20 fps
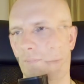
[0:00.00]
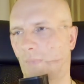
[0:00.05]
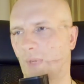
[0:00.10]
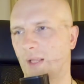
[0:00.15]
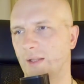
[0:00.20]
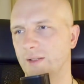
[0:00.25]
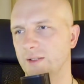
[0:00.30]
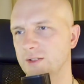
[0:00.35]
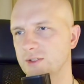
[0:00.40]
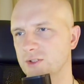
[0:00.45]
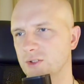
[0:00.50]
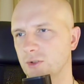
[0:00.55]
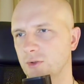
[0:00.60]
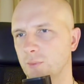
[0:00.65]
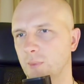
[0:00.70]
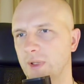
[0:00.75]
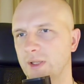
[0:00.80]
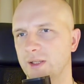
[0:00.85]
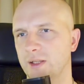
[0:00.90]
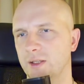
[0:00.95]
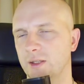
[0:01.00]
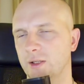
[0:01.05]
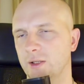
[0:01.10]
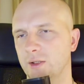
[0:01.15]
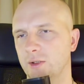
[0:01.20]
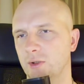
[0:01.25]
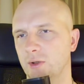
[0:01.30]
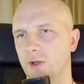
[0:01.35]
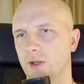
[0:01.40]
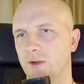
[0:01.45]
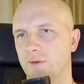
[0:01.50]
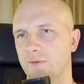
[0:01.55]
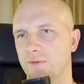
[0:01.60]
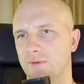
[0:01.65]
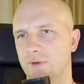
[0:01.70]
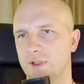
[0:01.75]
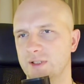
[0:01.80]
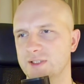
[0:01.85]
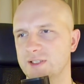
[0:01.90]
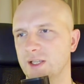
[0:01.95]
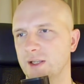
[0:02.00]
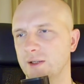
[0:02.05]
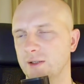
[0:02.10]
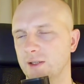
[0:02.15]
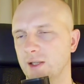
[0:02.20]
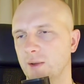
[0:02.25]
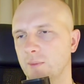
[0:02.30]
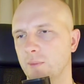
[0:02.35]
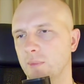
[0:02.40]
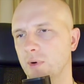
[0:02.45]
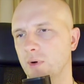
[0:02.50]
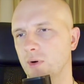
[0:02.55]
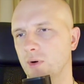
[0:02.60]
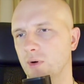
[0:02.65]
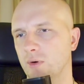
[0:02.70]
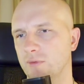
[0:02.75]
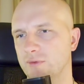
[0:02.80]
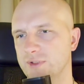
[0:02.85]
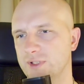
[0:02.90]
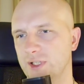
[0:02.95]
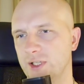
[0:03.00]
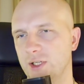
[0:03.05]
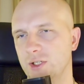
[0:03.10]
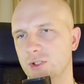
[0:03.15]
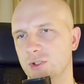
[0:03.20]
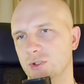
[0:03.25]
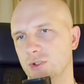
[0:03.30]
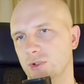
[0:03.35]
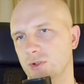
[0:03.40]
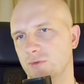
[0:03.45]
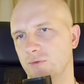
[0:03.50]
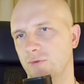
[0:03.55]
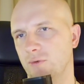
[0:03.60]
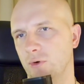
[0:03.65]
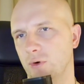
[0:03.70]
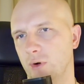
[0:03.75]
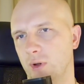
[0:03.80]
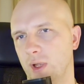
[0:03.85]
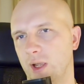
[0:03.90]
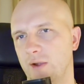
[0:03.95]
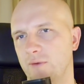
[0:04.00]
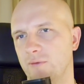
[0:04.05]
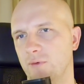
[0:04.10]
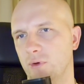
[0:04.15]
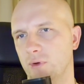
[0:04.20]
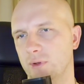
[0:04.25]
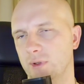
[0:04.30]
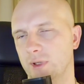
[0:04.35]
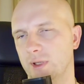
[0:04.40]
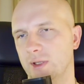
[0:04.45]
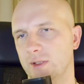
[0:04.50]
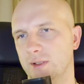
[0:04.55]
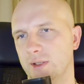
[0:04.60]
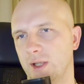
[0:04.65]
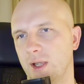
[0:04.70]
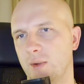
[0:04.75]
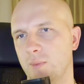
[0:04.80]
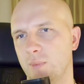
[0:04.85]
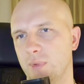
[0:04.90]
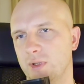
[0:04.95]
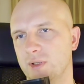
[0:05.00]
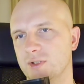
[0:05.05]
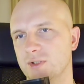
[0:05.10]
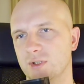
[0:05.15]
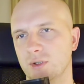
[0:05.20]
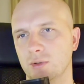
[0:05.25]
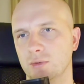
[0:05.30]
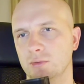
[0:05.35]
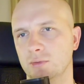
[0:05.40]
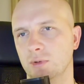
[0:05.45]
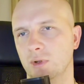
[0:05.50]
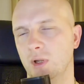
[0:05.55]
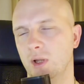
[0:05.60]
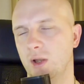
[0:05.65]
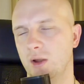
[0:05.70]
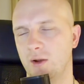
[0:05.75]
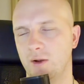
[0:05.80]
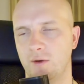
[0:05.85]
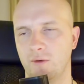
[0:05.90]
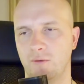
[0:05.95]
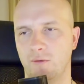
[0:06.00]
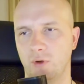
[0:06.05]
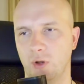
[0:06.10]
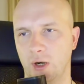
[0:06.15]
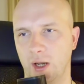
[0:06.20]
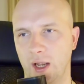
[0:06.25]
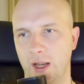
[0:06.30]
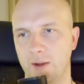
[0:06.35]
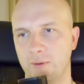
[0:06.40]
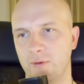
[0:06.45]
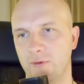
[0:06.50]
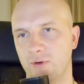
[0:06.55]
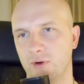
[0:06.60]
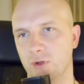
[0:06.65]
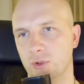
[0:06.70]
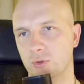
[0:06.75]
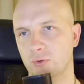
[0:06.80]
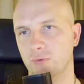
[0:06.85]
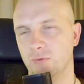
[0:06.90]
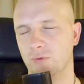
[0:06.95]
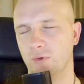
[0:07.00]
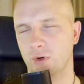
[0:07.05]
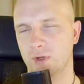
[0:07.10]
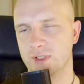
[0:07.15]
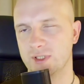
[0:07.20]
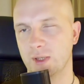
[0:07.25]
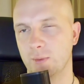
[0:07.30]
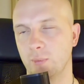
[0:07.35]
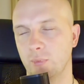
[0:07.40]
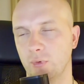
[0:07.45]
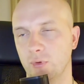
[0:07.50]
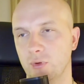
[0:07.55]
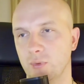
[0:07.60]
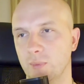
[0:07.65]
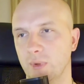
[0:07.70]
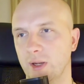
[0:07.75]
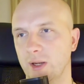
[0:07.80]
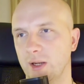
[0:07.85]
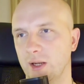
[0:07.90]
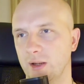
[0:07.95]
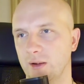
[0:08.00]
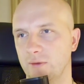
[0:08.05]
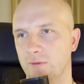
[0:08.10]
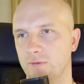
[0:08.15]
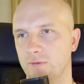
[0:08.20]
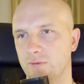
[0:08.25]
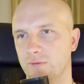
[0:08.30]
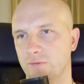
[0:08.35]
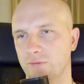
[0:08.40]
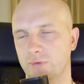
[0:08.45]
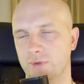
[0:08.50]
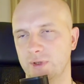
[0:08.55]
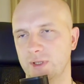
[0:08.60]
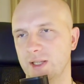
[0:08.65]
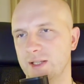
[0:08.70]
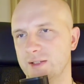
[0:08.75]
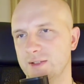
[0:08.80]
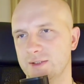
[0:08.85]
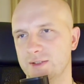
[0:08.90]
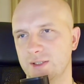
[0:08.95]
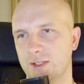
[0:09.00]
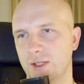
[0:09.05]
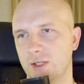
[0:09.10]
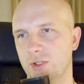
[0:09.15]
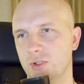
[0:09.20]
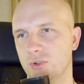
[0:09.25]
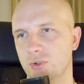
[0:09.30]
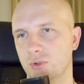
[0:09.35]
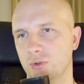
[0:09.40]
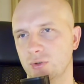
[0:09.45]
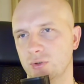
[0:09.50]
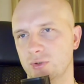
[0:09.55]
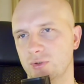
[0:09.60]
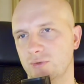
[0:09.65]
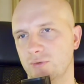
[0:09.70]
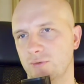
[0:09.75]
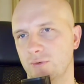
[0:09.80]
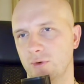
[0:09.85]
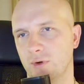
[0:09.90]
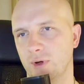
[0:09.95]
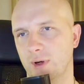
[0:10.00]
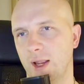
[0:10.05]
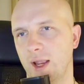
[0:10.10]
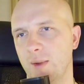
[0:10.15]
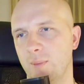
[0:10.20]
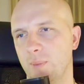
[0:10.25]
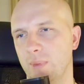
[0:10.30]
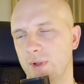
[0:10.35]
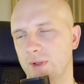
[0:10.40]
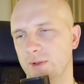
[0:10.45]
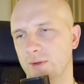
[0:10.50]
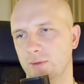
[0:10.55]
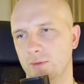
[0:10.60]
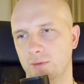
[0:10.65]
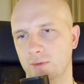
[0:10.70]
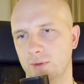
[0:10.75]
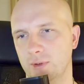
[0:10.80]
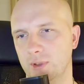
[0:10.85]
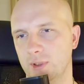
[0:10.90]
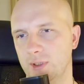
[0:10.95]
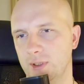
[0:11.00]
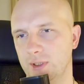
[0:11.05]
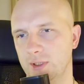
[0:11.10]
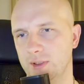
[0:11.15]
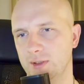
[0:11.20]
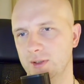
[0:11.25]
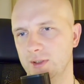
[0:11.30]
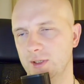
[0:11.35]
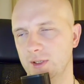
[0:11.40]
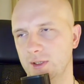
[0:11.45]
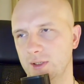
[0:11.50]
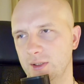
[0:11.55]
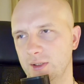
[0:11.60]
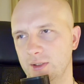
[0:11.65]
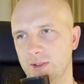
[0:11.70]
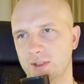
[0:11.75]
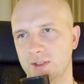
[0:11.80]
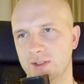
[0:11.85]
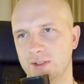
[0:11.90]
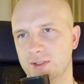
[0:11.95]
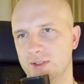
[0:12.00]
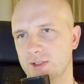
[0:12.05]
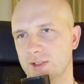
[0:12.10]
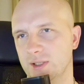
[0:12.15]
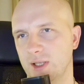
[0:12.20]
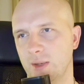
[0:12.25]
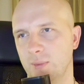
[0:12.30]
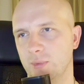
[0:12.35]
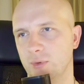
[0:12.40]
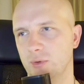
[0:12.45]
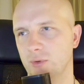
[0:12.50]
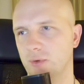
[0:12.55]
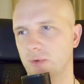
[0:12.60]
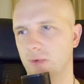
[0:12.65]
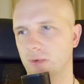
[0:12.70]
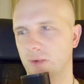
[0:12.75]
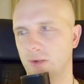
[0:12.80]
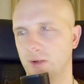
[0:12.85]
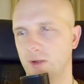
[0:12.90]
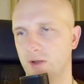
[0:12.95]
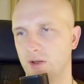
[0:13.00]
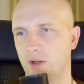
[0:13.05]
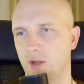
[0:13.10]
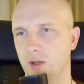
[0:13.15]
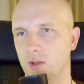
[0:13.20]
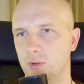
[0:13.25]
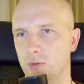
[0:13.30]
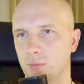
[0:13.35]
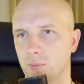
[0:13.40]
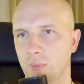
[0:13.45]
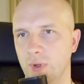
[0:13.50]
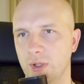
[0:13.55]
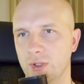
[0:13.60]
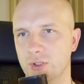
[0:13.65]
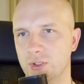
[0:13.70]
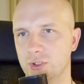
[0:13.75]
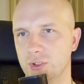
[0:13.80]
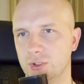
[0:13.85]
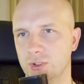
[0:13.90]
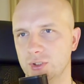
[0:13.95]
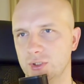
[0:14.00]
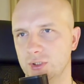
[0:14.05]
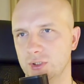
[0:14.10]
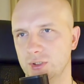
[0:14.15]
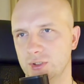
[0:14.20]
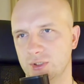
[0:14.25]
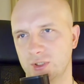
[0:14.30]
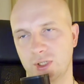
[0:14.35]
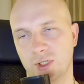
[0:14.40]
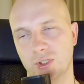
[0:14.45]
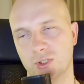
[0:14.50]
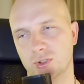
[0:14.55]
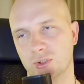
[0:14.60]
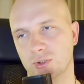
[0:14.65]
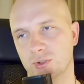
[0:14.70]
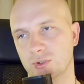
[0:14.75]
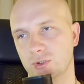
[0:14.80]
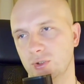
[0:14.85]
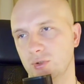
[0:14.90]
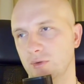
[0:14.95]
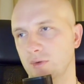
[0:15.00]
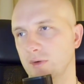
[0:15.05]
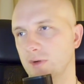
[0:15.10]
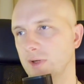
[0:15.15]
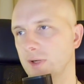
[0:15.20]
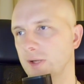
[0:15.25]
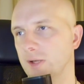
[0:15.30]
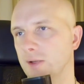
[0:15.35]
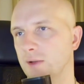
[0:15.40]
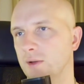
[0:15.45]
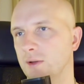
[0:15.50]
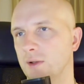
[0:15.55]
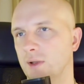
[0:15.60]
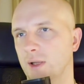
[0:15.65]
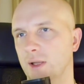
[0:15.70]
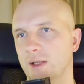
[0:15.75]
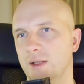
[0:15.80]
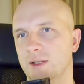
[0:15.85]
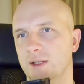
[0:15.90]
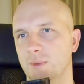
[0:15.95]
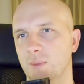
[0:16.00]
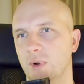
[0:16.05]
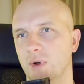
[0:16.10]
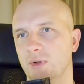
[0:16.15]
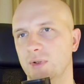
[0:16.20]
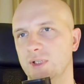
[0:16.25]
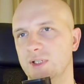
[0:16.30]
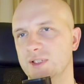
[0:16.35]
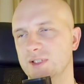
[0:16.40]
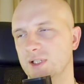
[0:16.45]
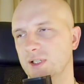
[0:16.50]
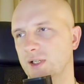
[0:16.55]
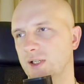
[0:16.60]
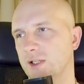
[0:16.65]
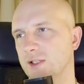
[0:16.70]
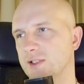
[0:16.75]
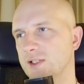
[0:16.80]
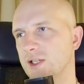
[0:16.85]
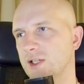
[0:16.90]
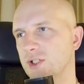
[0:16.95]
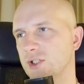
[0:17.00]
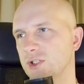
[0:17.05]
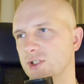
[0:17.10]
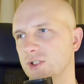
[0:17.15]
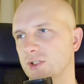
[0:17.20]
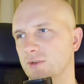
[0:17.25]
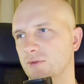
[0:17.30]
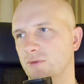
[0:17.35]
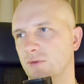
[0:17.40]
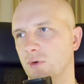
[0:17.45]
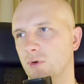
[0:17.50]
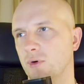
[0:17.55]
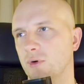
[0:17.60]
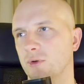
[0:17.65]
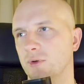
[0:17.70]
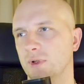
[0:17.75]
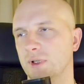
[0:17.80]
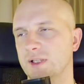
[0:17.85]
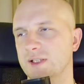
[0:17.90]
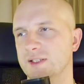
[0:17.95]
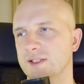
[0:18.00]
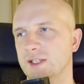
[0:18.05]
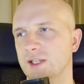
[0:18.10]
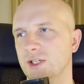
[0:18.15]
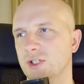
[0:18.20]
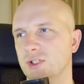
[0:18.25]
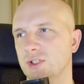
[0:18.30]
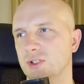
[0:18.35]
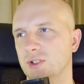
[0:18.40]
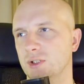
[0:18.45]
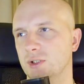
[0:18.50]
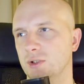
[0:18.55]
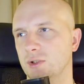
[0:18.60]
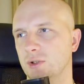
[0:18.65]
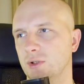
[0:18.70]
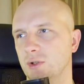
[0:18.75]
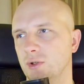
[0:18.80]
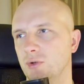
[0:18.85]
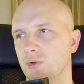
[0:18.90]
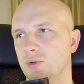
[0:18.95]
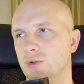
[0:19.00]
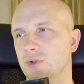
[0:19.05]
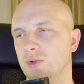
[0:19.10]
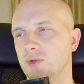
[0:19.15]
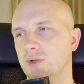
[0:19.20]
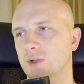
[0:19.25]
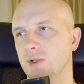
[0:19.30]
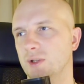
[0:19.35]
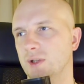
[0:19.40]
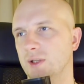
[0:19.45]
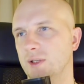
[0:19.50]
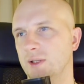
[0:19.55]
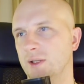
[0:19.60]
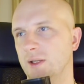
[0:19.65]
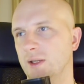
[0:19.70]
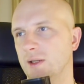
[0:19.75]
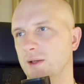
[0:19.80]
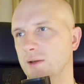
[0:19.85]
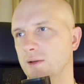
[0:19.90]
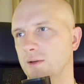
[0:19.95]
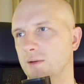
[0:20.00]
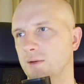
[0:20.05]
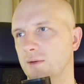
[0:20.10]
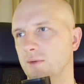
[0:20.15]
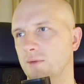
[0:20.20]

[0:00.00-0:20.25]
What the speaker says: And it's not mandatory to have exact number of screenshots for iPhone and iPad. So for iPhone, for example, you may have 10 screenshots, for iPad only 3. It's up to you how much screenshots you add. And about this localization, for localization, you choose it here.